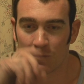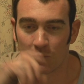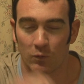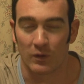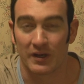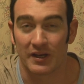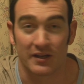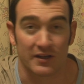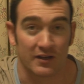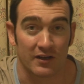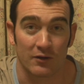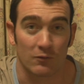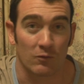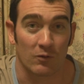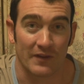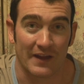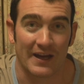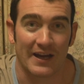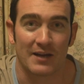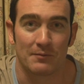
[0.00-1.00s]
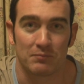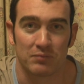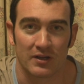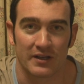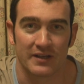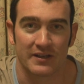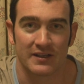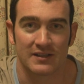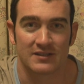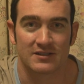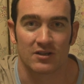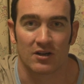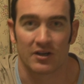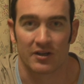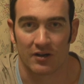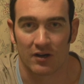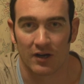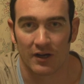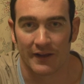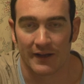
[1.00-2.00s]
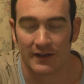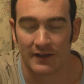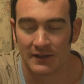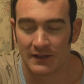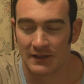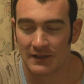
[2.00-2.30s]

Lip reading: we didn't know what they had planned inside either.